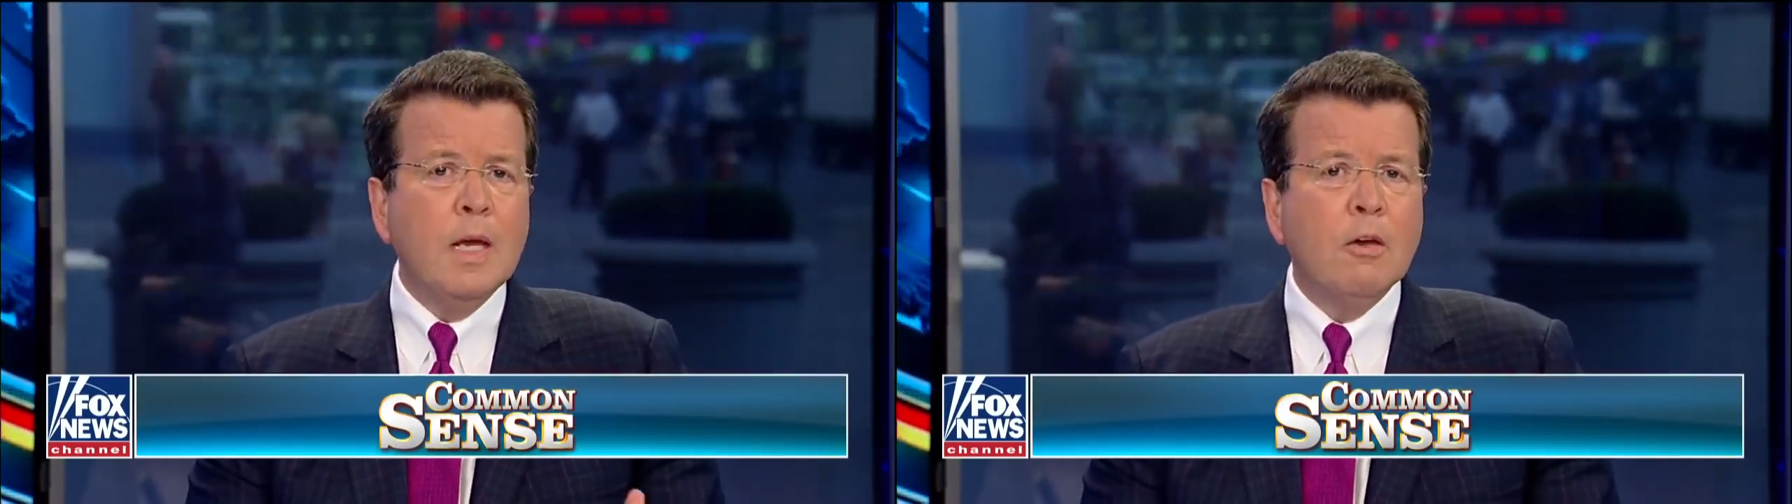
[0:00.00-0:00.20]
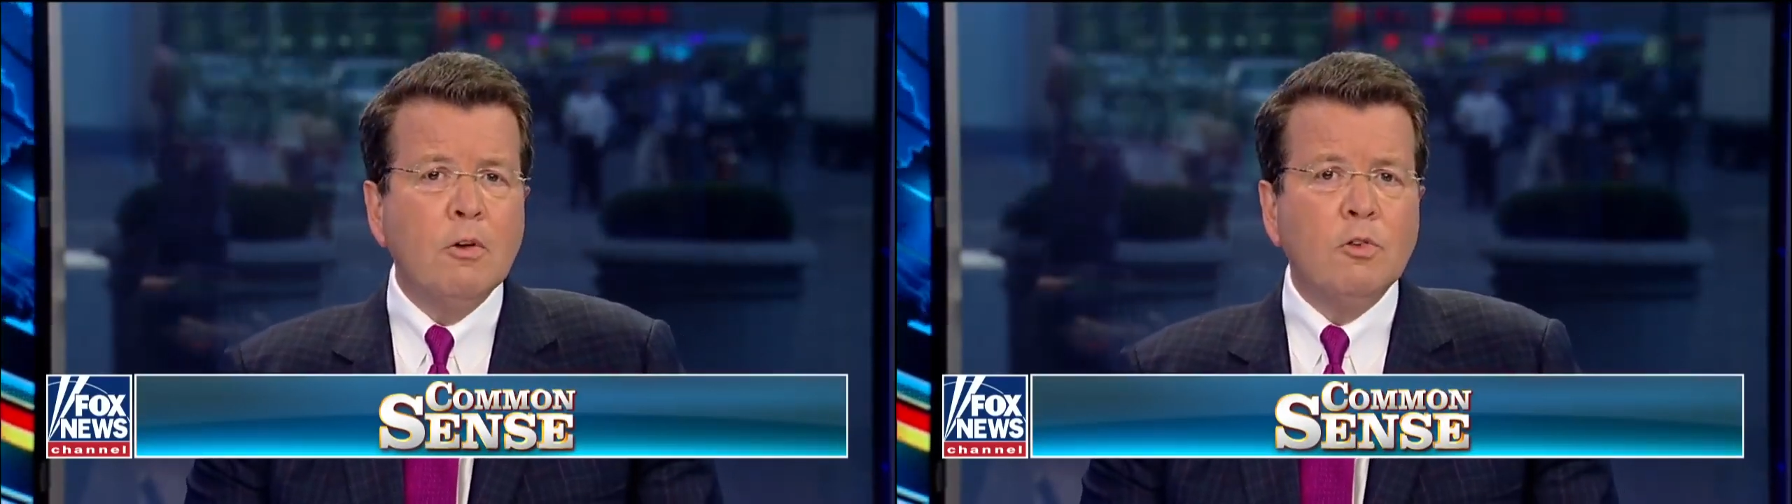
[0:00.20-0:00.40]

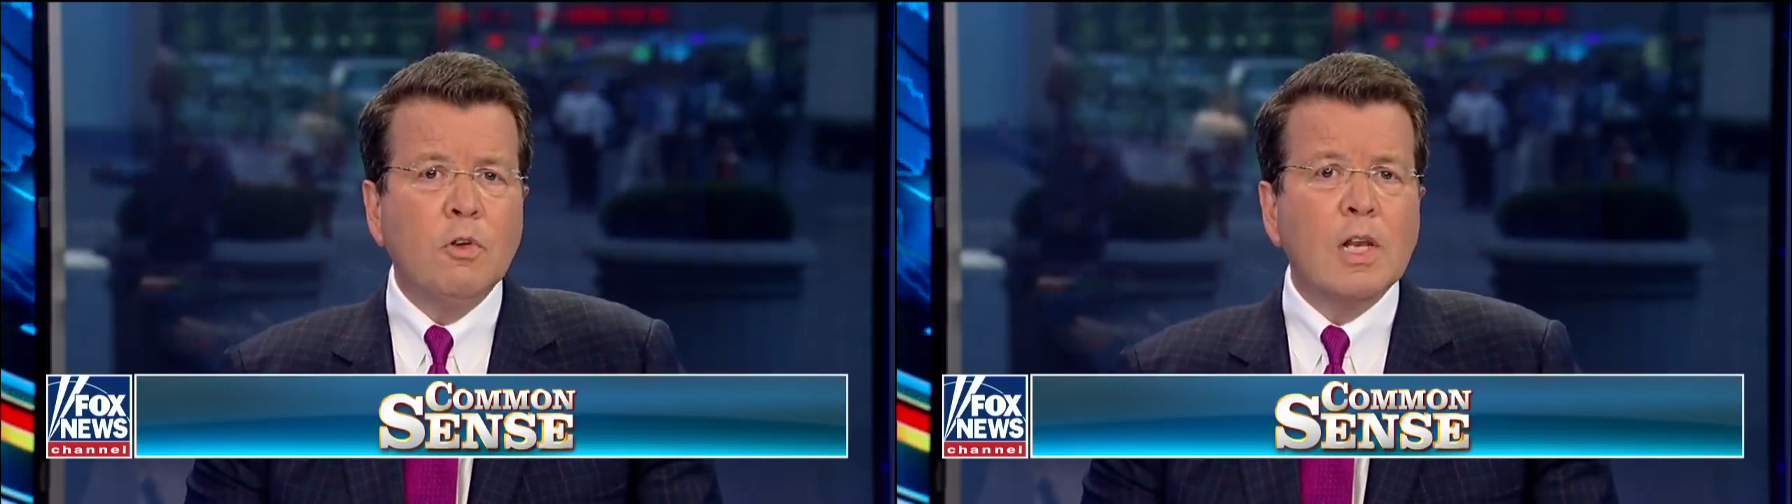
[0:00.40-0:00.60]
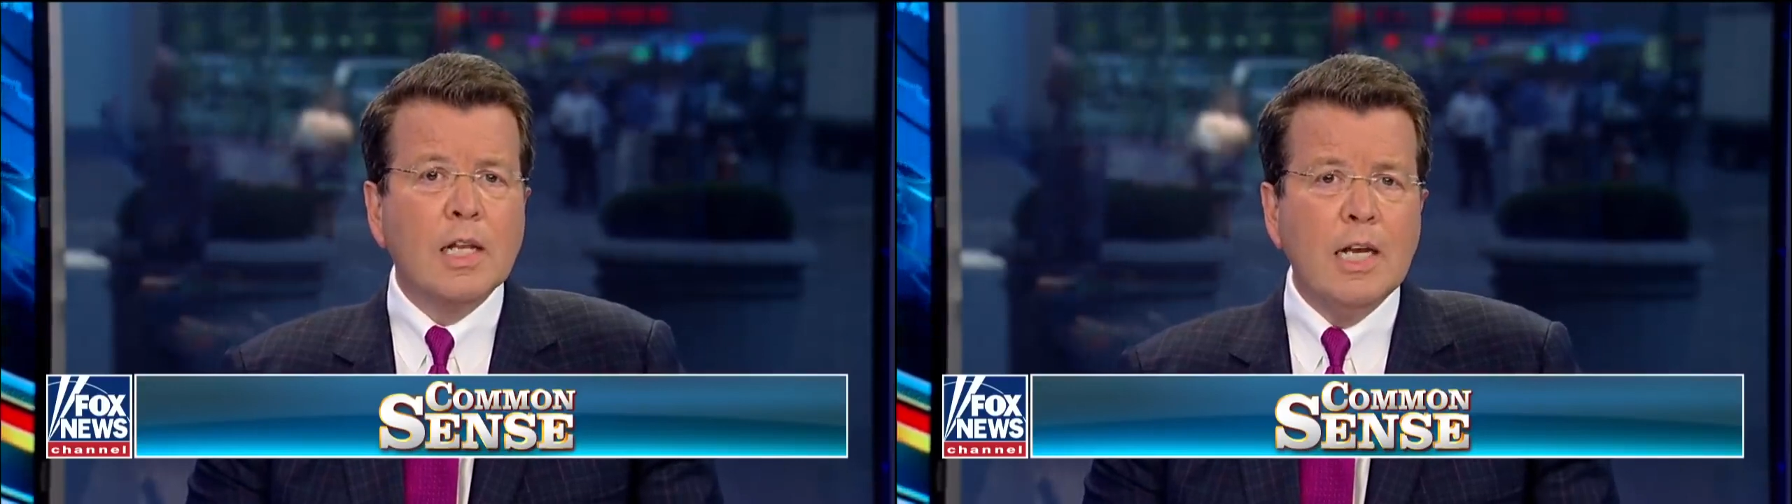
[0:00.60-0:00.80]
because
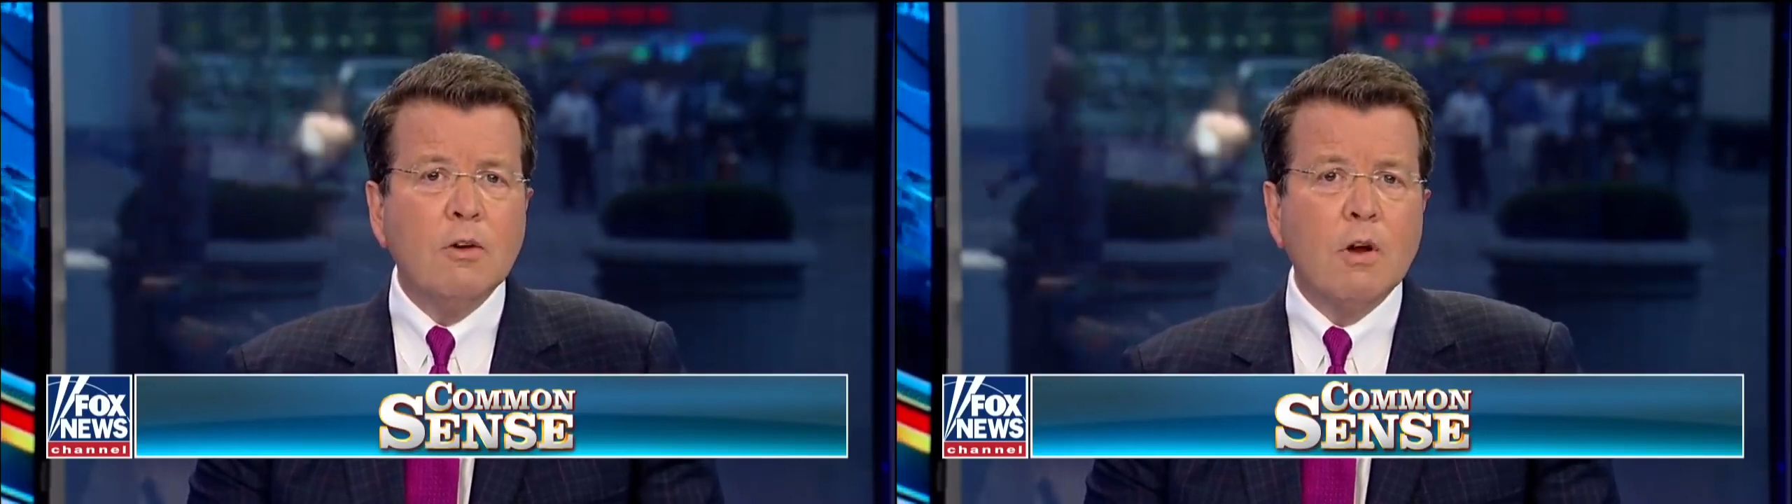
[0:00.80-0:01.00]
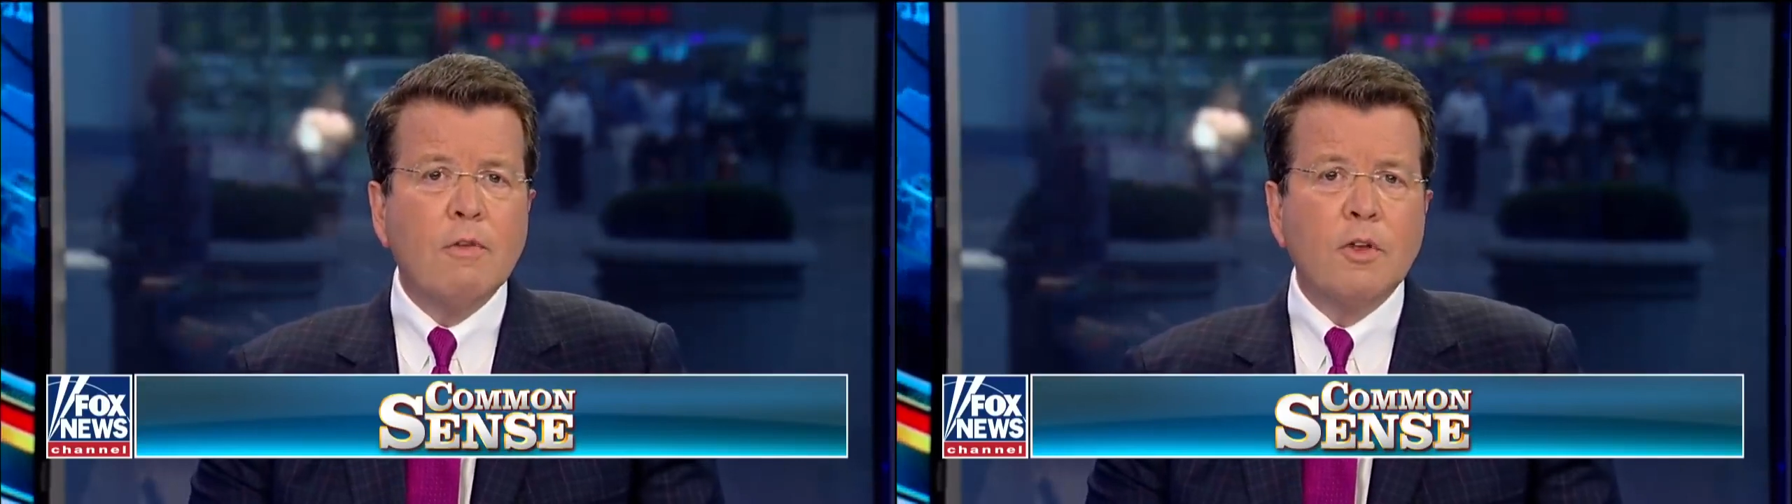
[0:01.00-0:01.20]
you're the
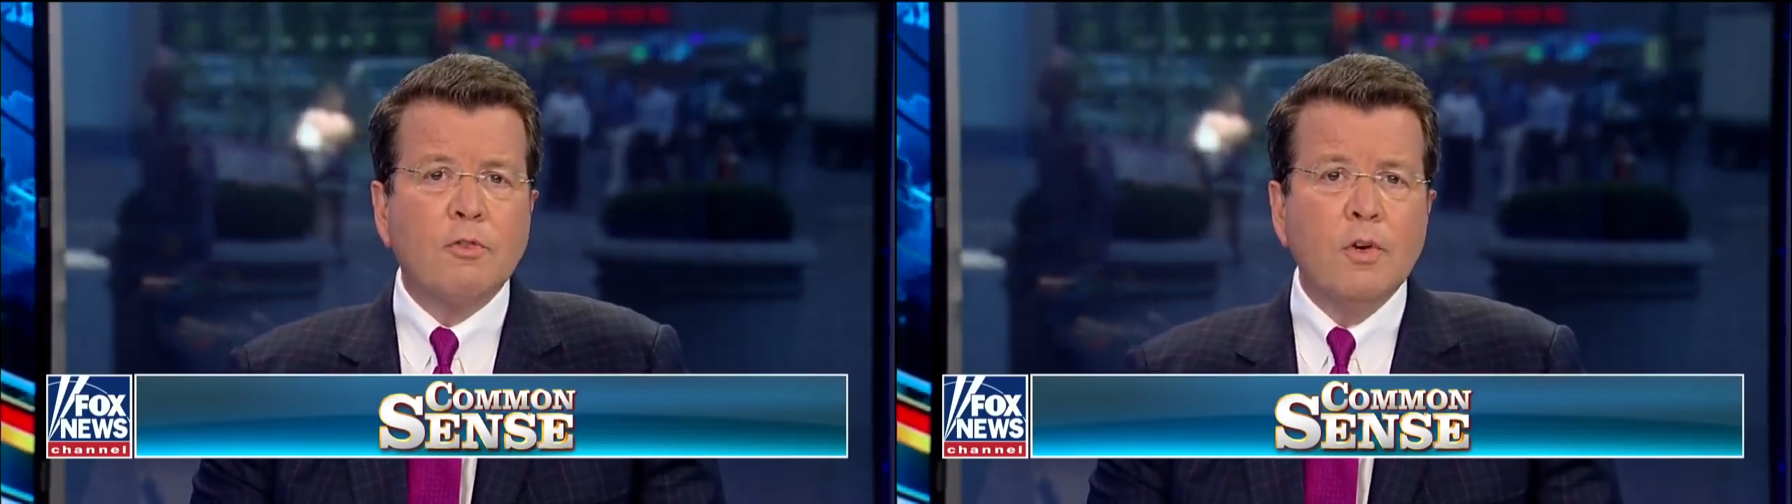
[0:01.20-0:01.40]
leader of the